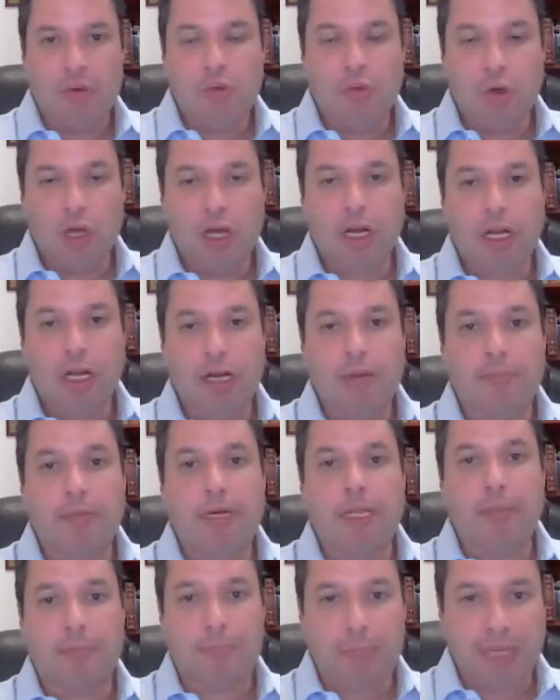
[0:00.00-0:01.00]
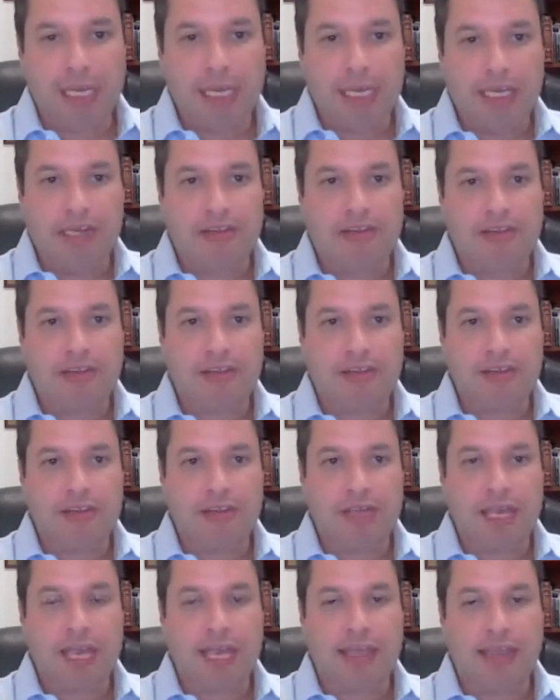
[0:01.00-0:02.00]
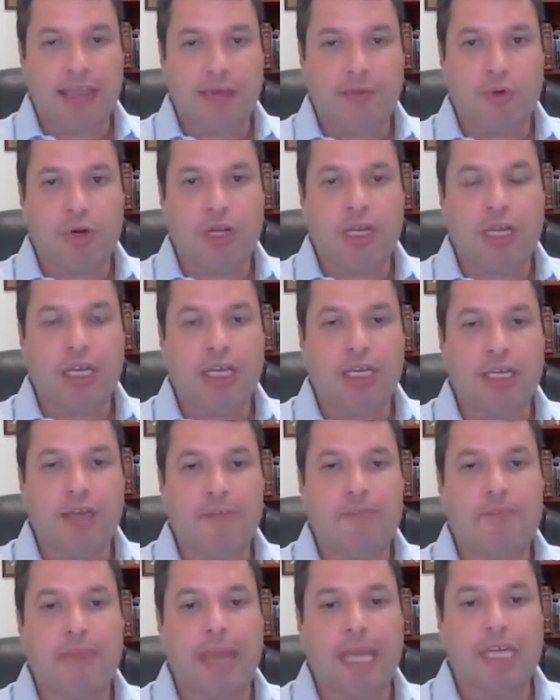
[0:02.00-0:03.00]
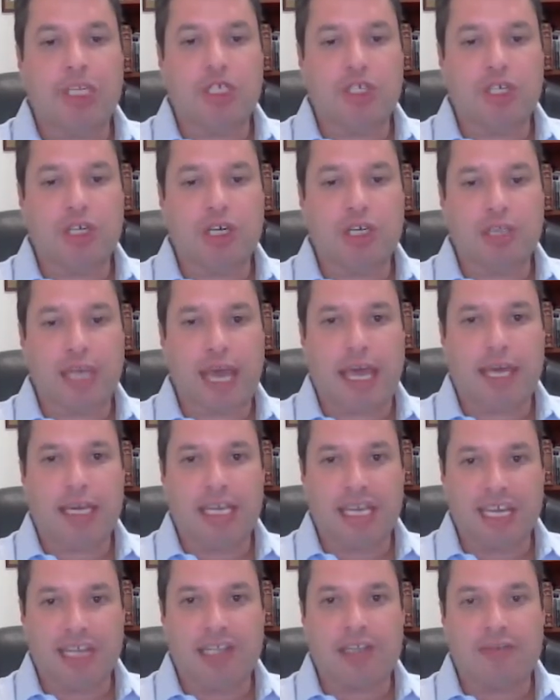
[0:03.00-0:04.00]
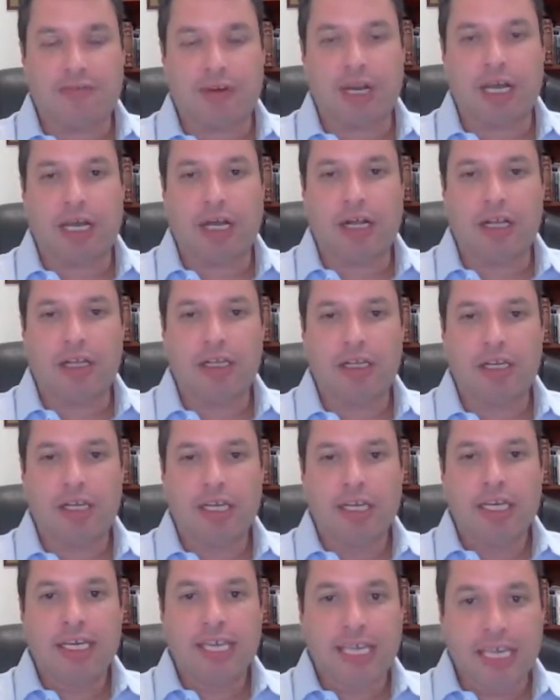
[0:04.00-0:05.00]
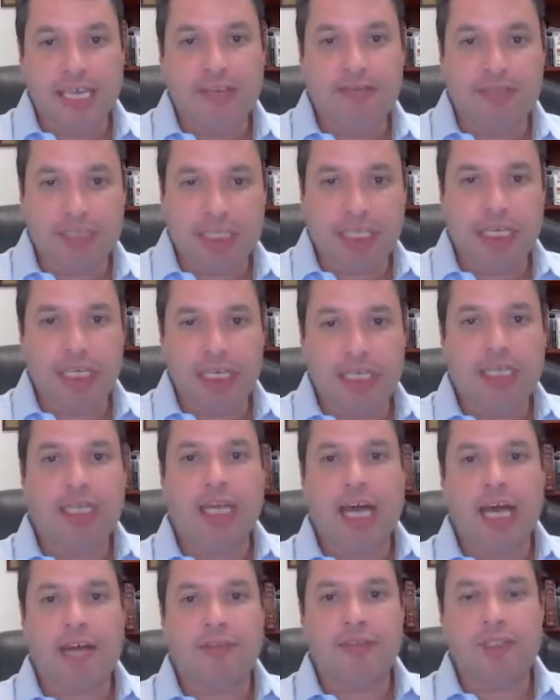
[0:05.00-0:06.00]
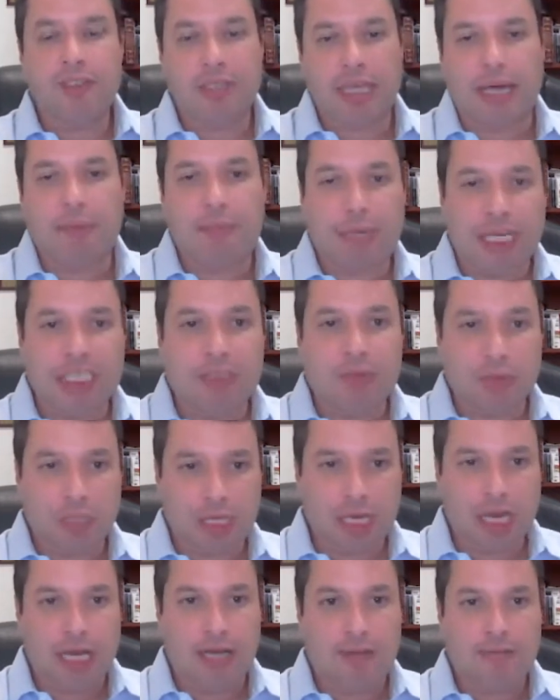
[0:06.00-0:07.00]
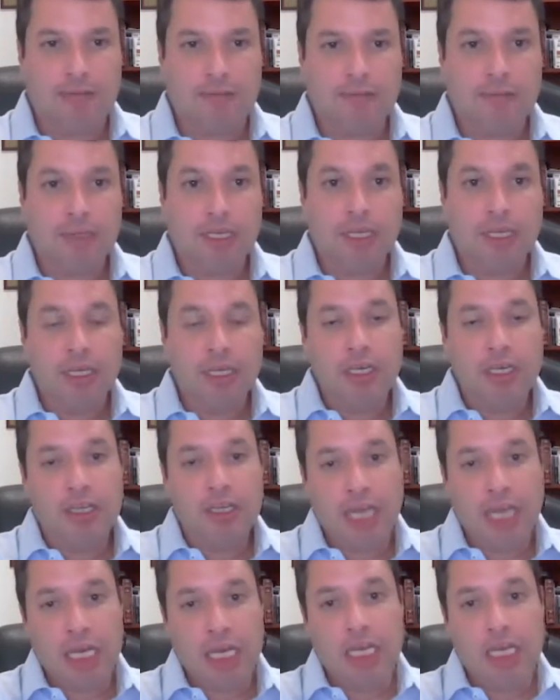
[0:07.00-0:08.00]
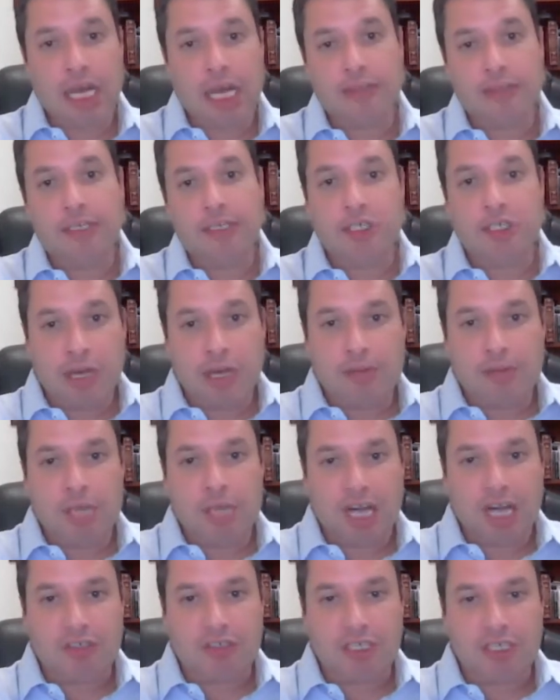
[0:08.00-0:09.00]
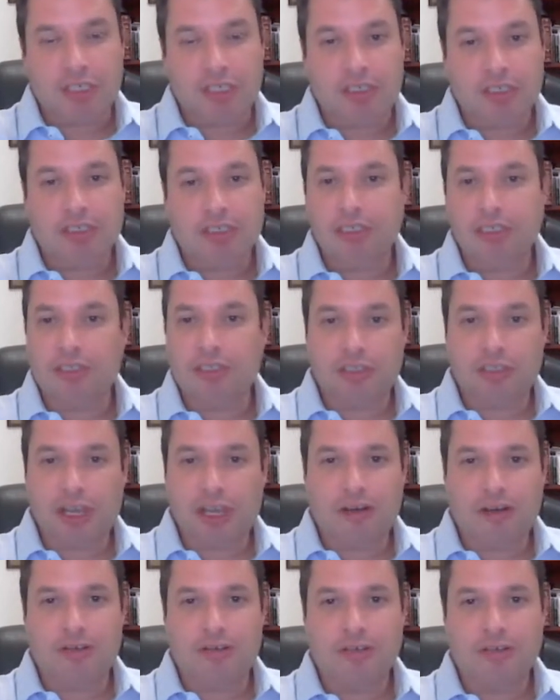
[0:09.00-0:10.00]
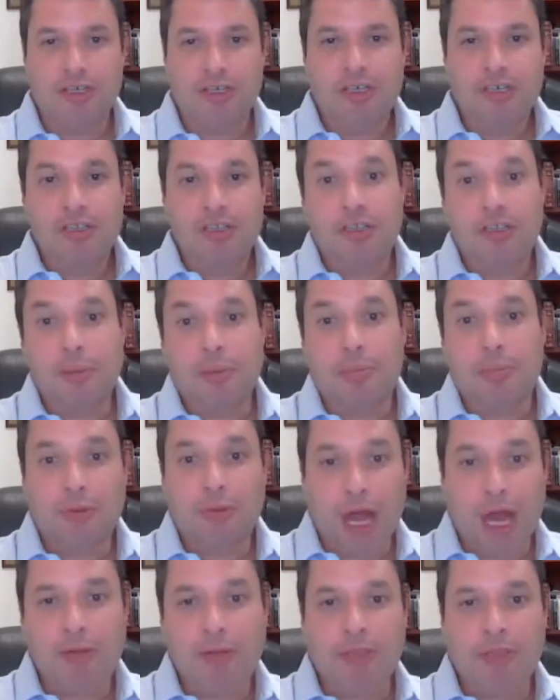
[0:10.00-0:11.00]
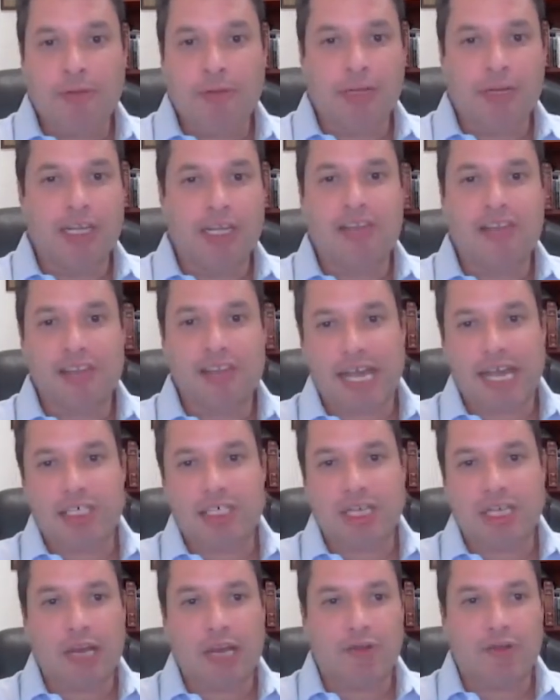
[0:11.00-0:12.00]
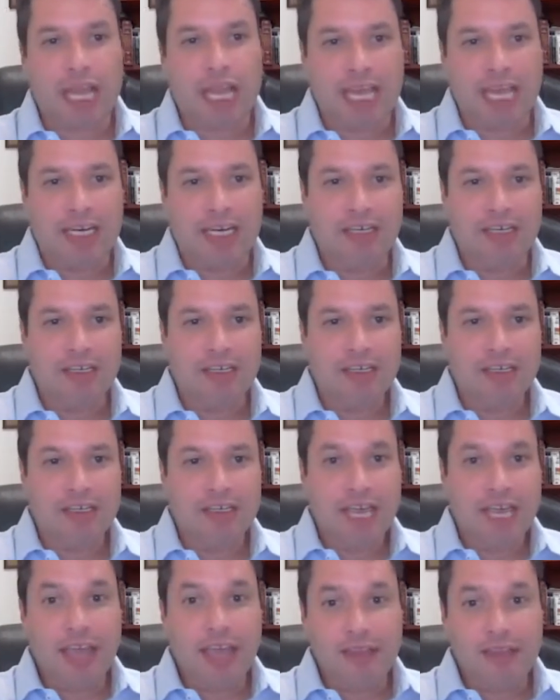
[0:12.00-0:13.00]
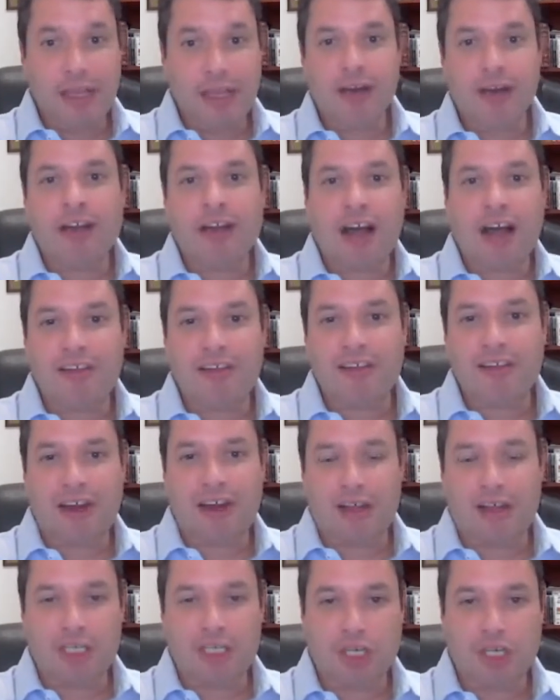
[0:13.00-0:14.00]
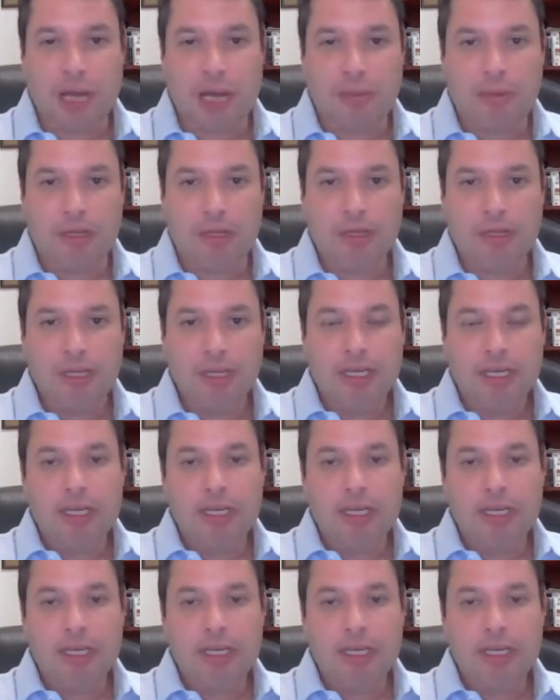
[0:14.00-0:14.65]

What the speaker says: we're going to bring peace. And we're going to make sure that Israel gives in enough so that peace will come. Then he got the Trump doctrine. He says, no, the problem with the Middle East is actually Iran. And they're causing all the trouble.